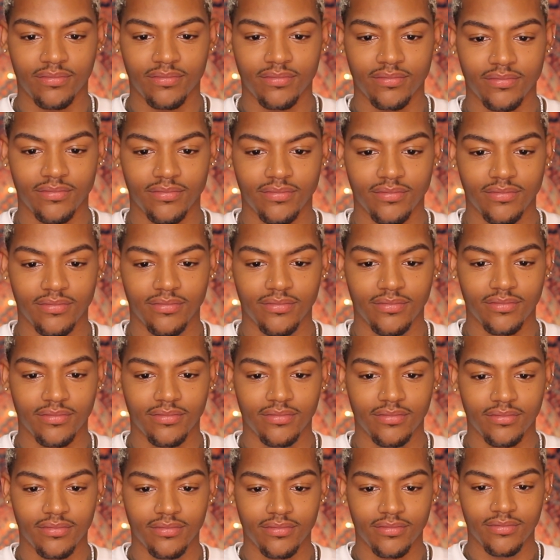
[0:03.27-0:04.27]

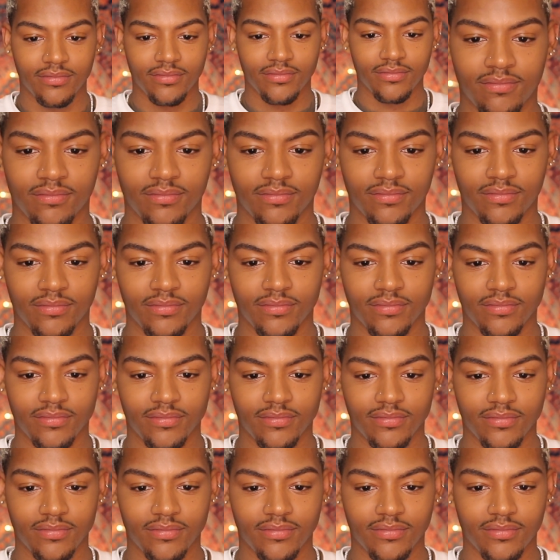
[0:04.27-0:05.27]

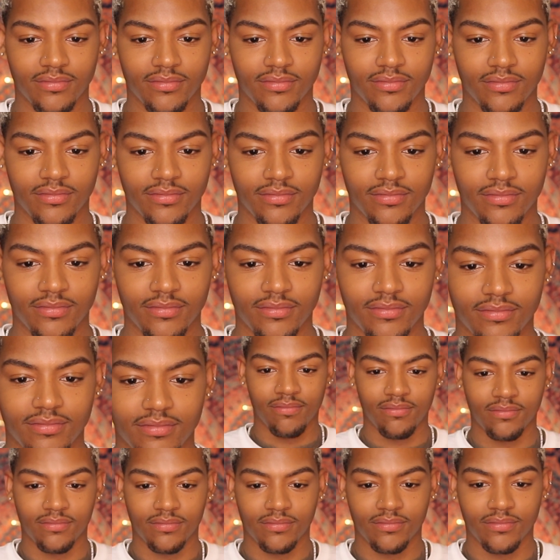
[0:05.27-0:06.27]

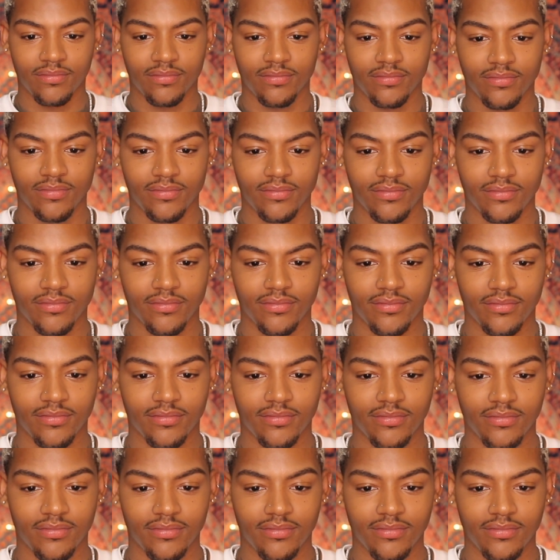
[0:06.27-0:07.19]
(no one is talking)